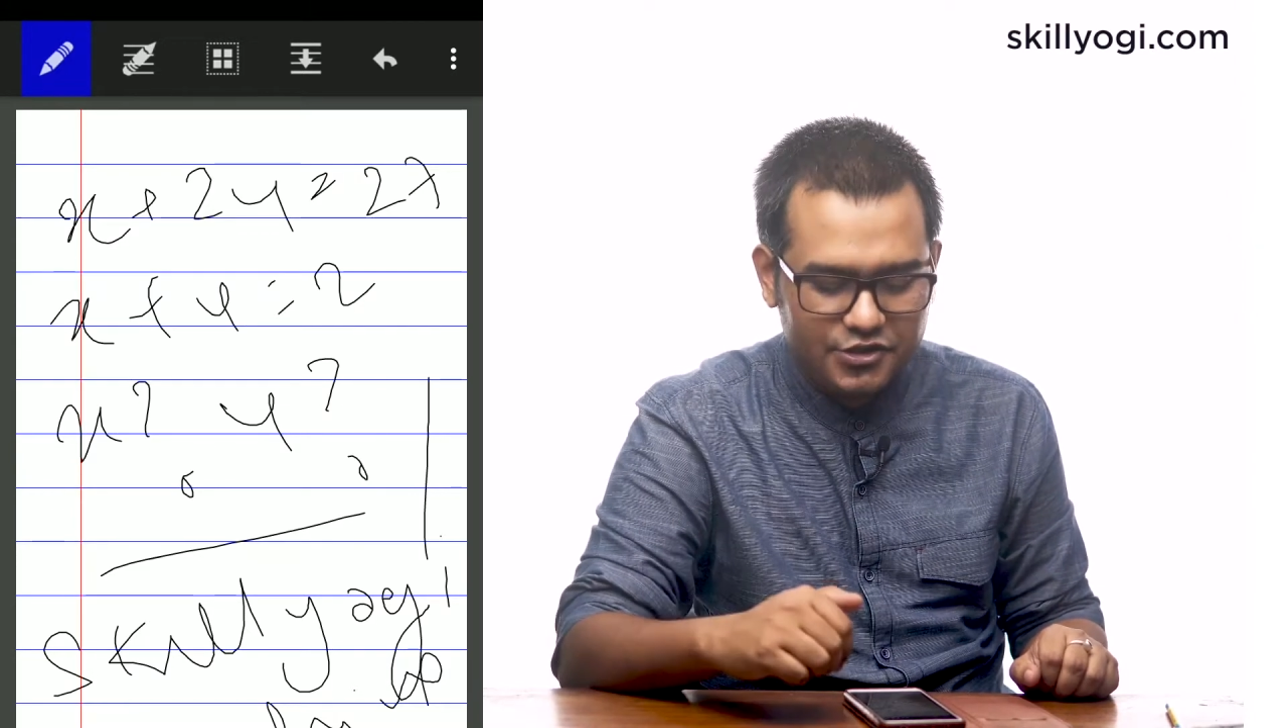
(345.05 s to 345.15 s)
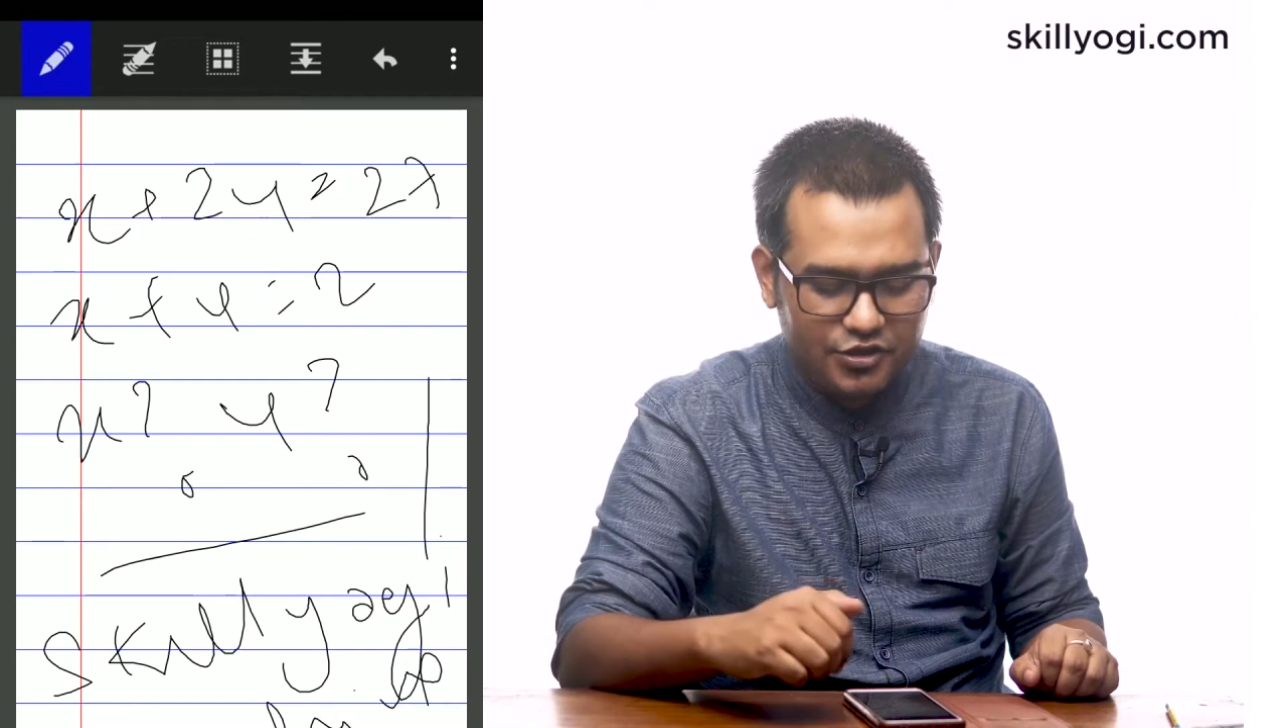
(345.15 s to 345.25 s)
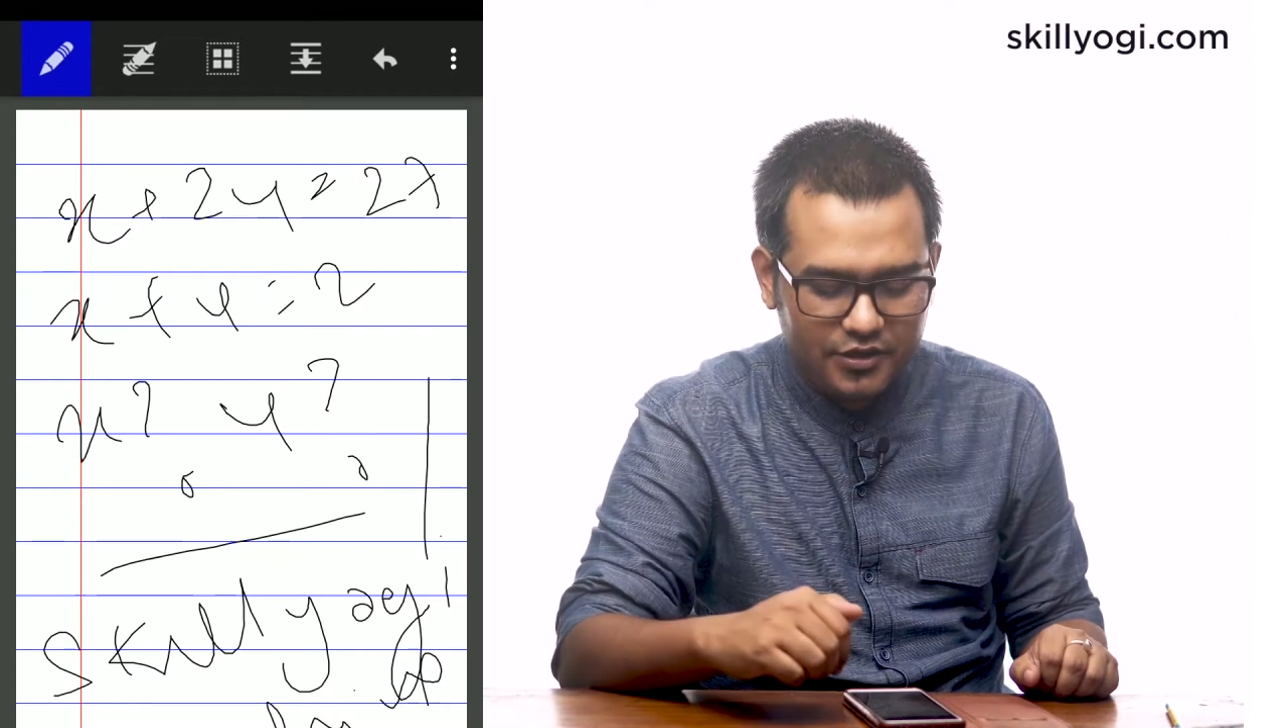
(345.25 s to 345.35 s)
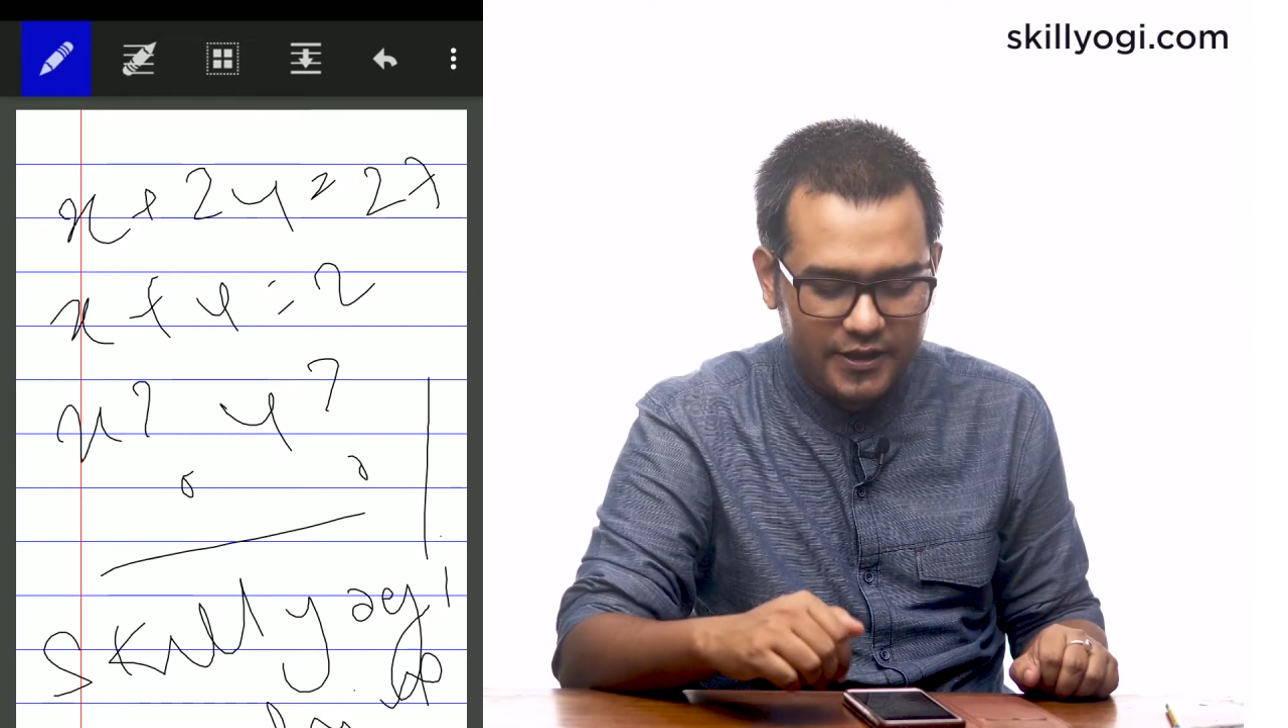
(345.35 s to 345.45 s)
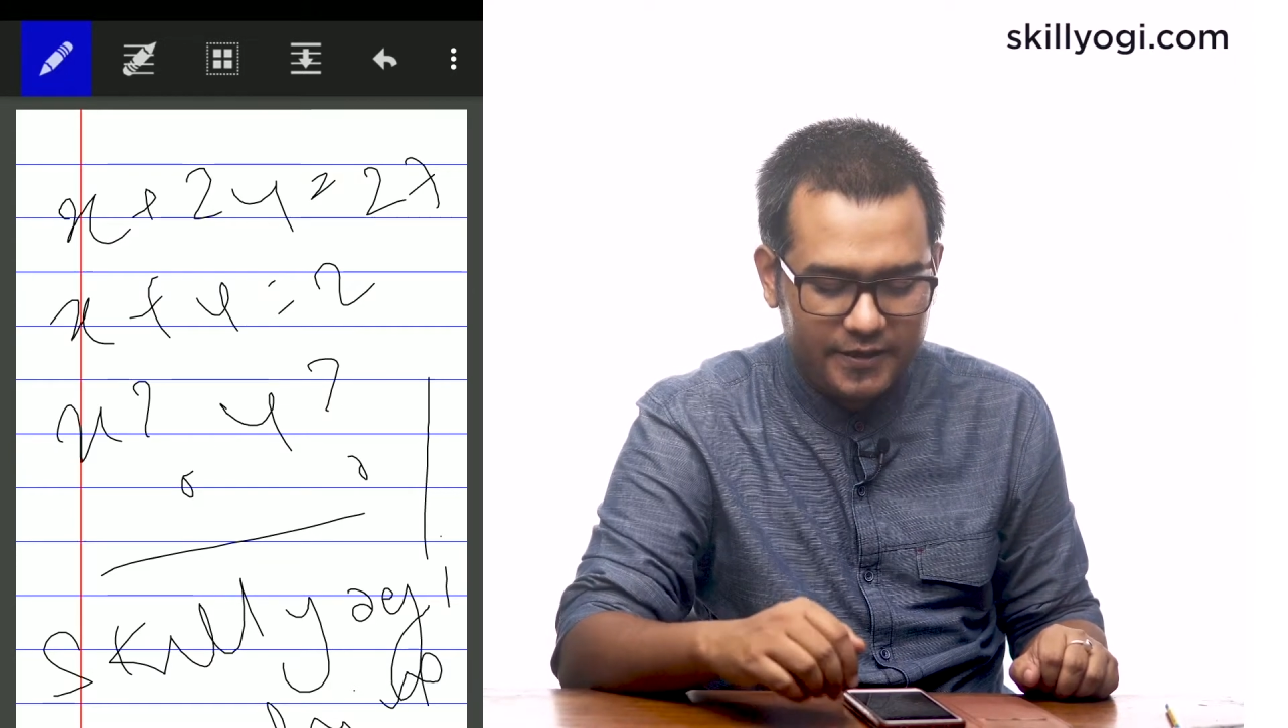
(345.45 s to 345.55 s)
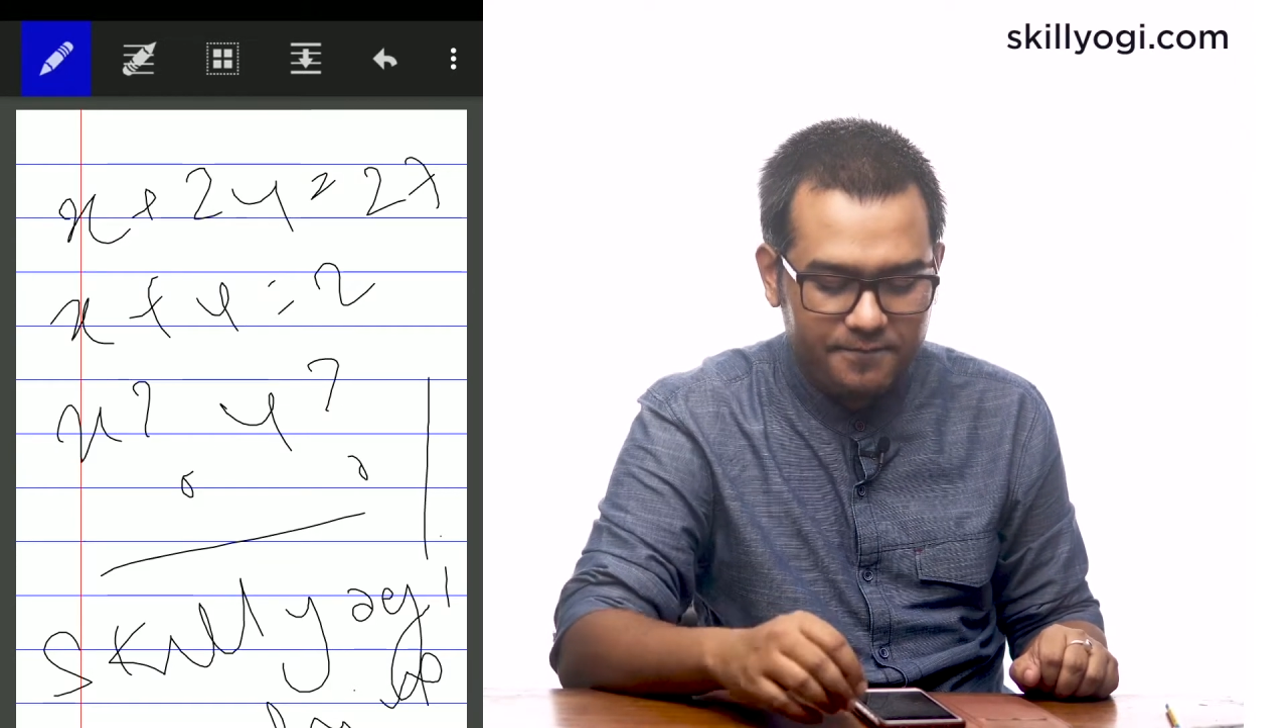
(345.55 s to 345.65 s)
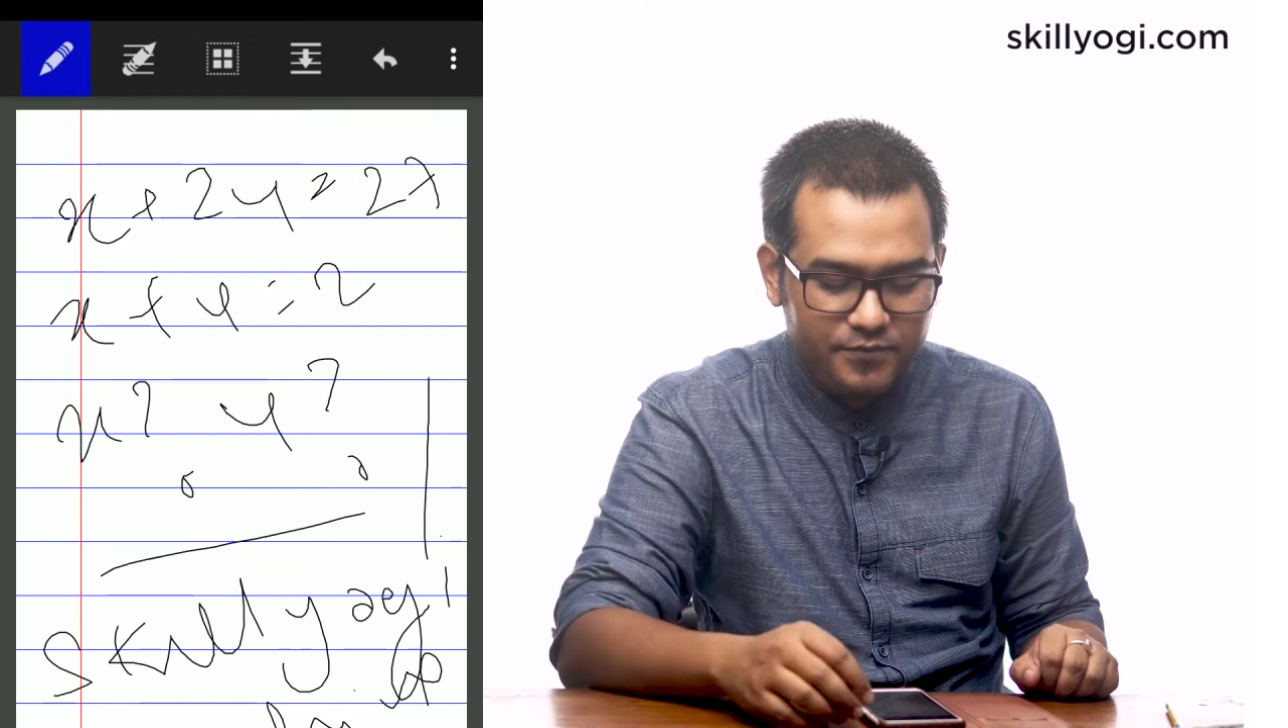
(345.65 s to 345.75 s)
online.